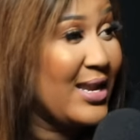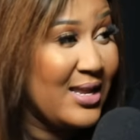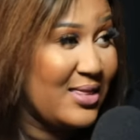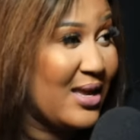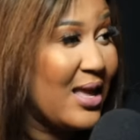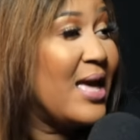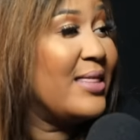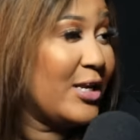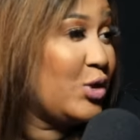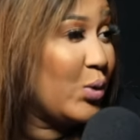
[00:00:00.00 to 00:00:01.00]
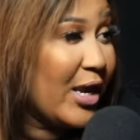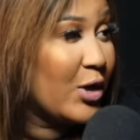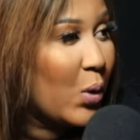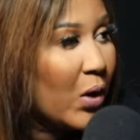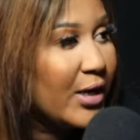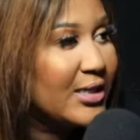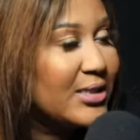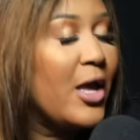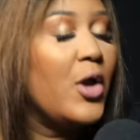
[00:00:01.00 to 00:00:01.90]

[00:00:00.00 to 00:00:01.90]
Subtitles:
anything that you can call it.